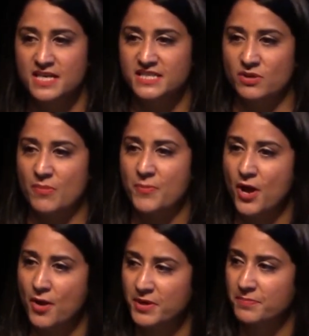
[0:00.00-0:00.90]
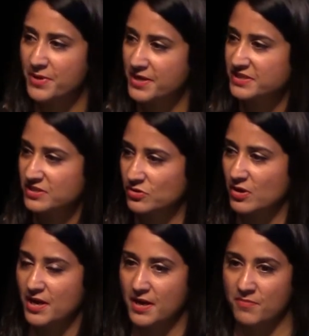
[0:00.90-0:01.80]
So a permanent person's
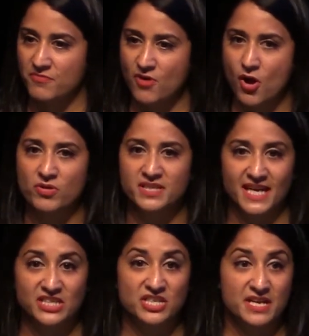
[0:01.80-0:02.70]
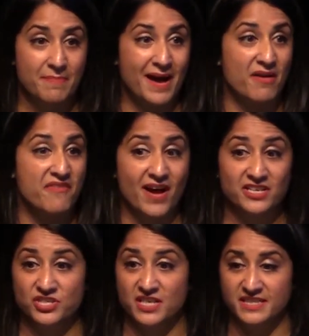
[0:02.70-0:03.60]
role is actually about
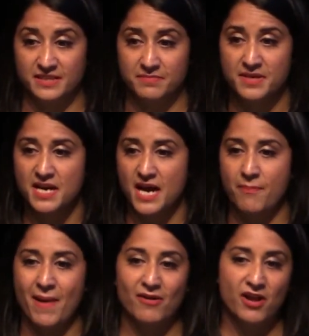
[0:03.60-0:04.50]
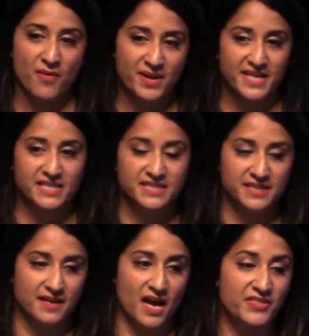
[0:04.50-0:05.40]
evangelism, about going
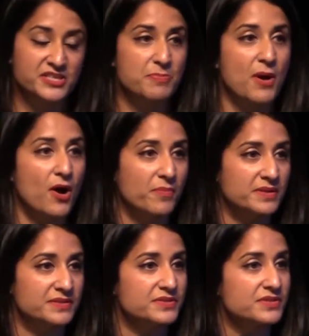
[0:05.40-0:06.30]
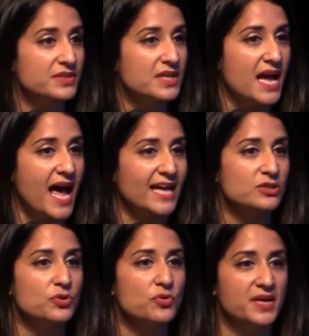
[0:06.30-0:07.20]
into other departments
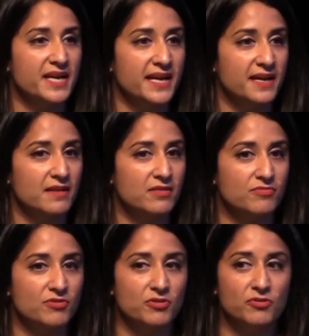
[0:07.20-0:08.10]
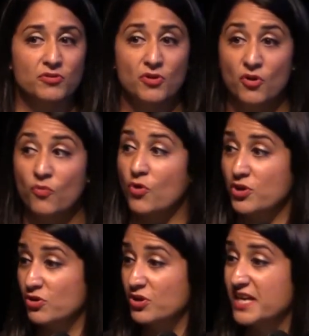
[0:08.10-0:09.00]
and talking through
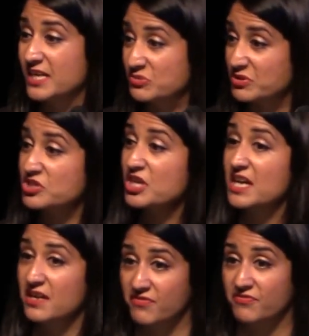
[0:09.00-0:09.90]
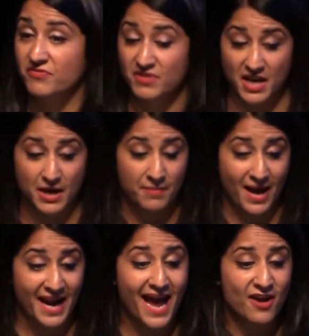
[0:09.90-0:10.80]
what you're looking to achieve and
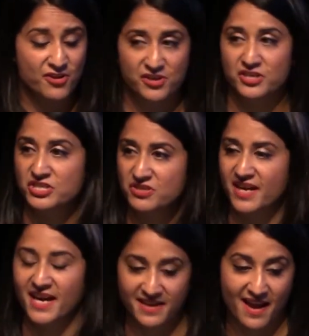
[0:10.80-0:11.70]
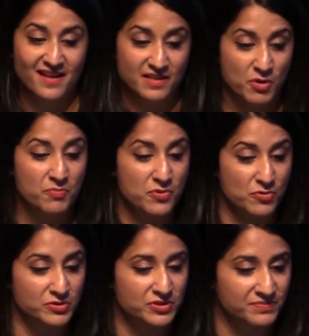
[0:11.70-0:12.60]
how you're going to do that and getting them on
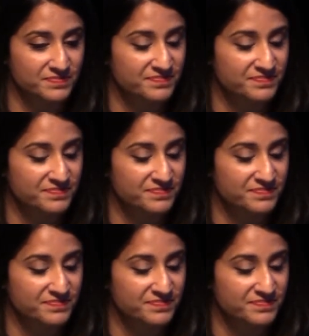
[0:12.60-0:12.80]
board.